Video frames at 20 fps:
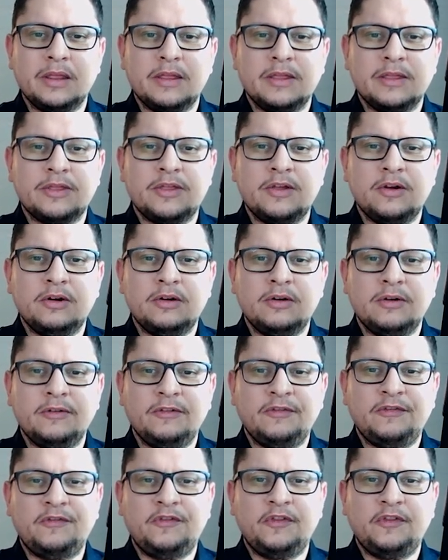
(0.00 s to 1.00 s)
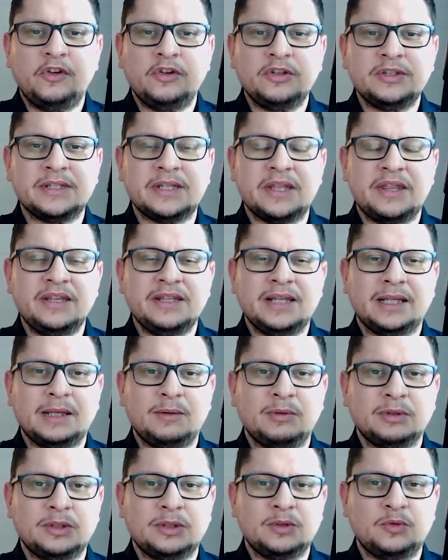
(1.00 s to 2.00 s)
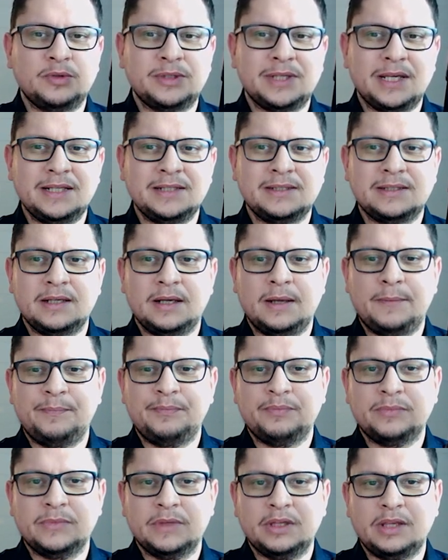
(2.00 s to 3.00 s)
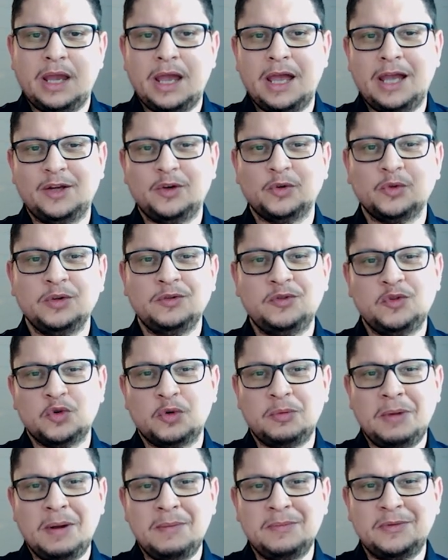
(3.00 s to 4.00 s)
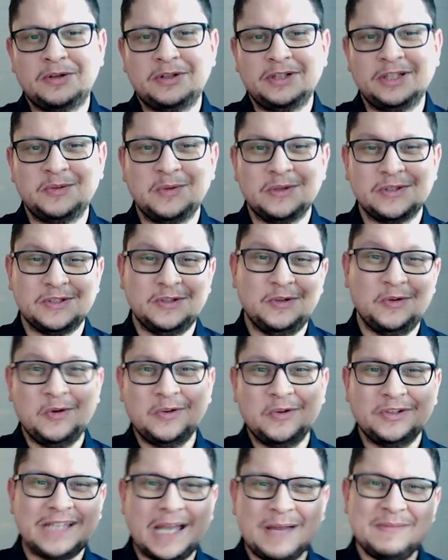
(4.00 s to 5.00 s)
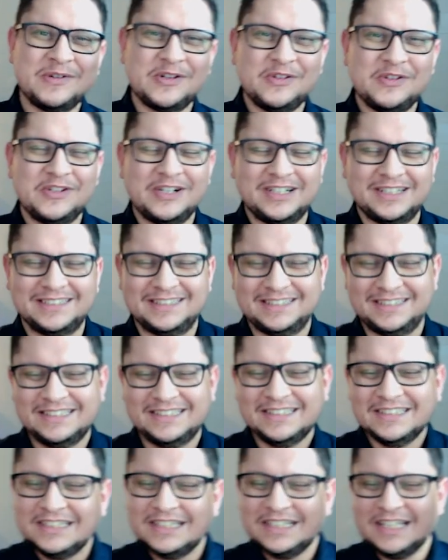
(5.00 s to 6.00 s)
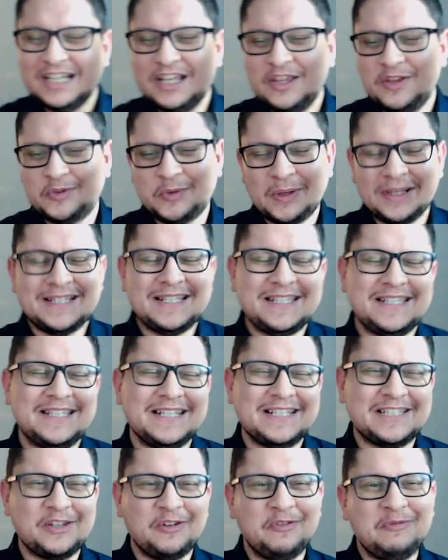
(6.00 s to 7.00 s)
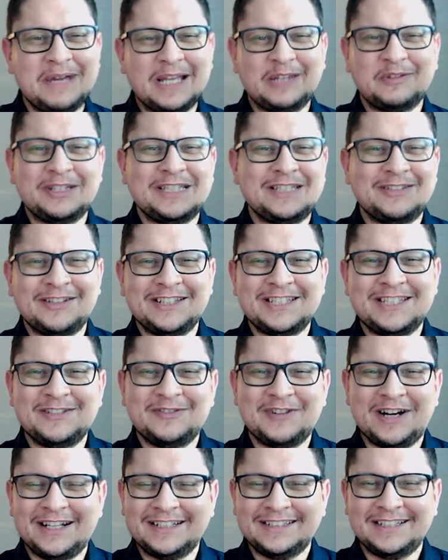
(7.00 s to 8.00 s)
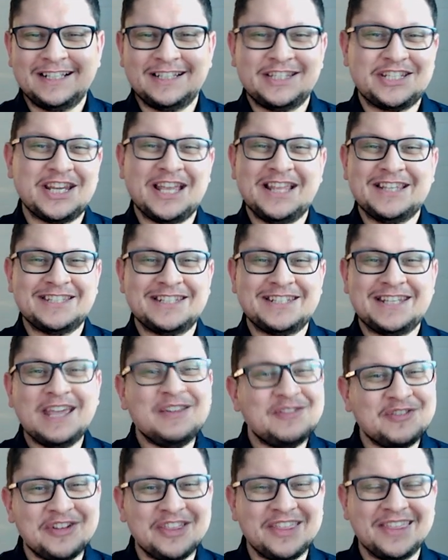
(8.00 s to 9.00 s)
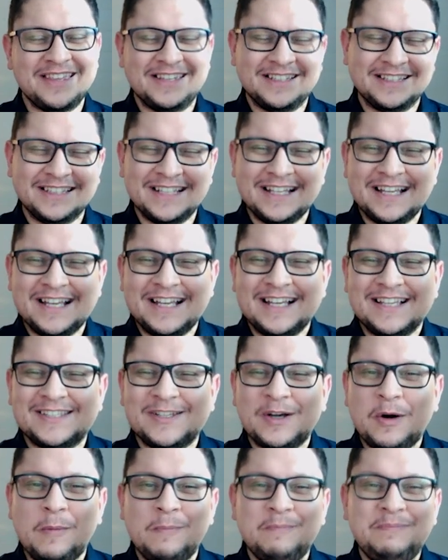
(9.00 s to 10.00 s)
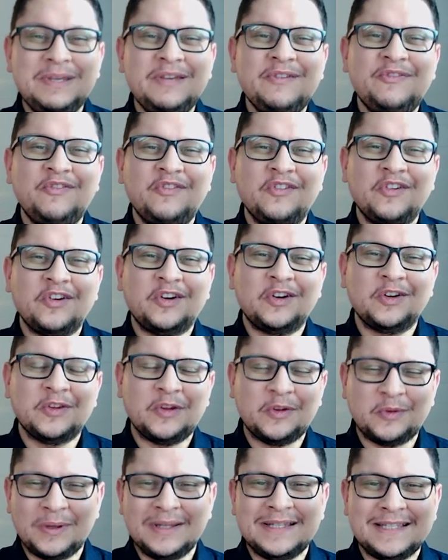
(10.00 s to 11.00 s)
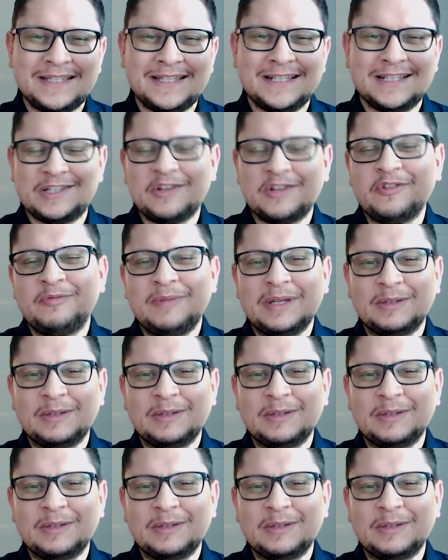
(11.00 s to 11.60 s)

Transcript: the first thing that I wanted to say is, I don't know if you remember, it was a long time ago. The 26th of May 2021 changed everything. So before the 26th of May